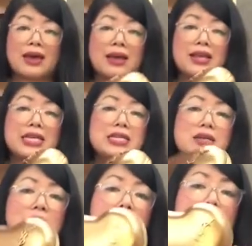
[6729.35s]
And this is
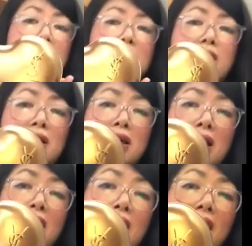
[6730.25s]
a,
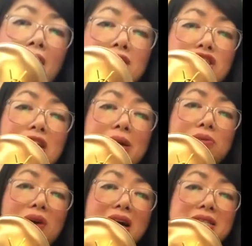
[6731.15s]
a
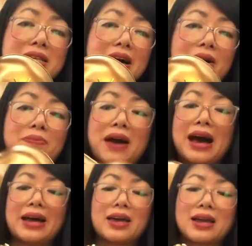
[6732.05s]
heart-shaped YSL
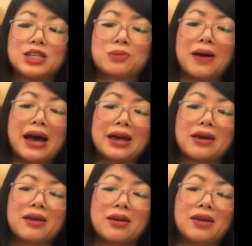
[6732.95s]
bag, clutch bag,